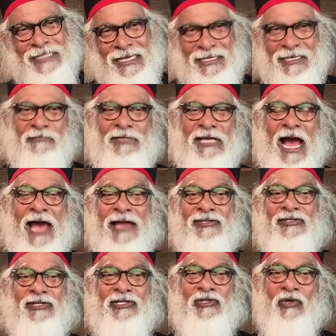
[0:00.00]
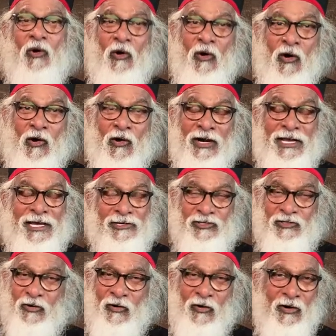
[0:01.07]
If the answer is all
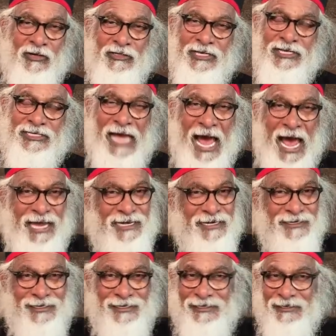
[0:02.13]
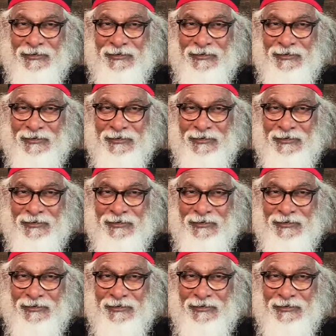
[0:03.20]
to all these, and